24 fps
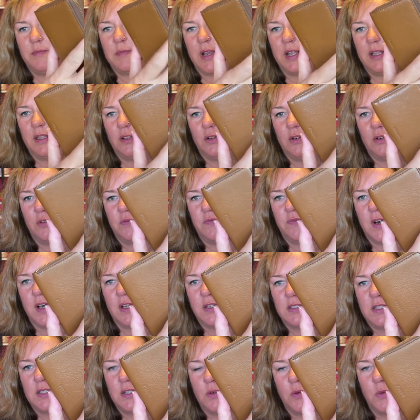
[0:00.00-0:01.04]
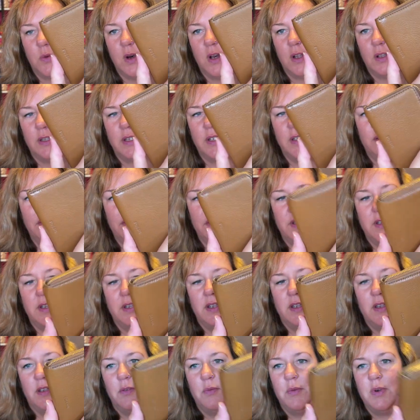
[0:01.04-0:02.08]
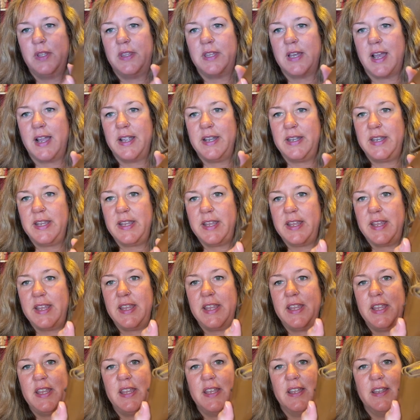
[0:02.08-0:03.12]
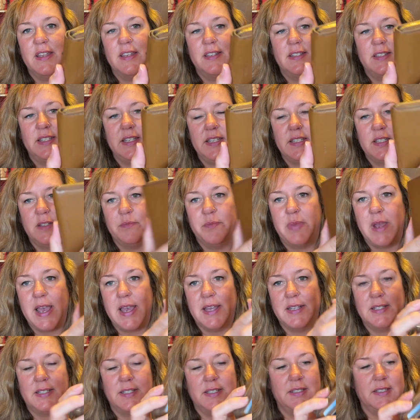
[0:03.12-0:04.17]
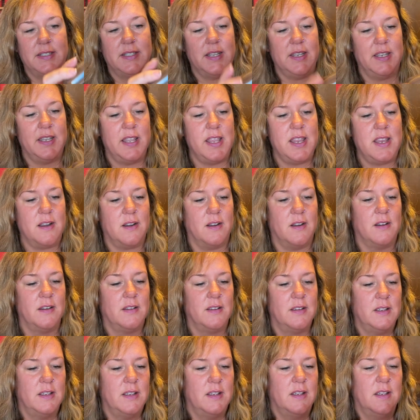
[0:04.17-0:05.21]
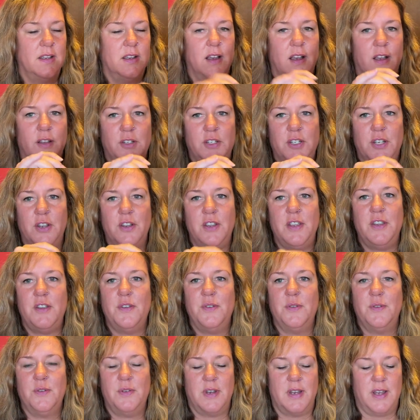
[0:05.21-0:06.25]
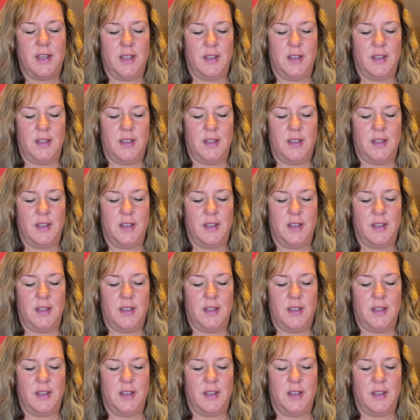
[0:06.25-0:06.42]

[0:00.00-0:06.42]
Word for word: my little Fossil wallet with ID and season passes in there. I'll show you